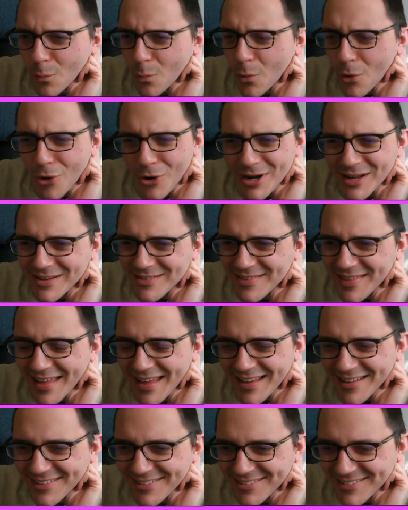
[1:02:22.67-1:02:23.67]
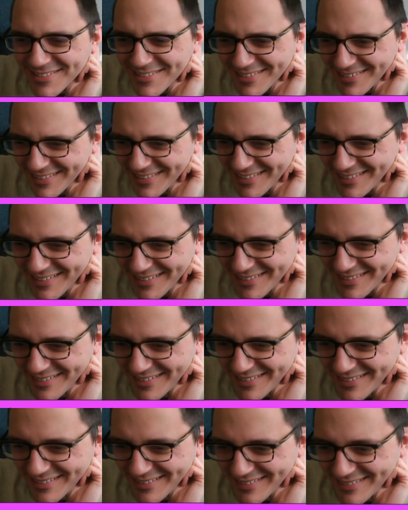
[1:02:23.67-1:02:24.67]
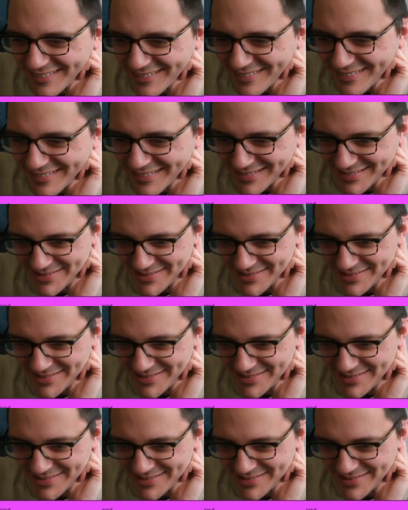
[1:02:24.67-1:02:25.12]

What is this? This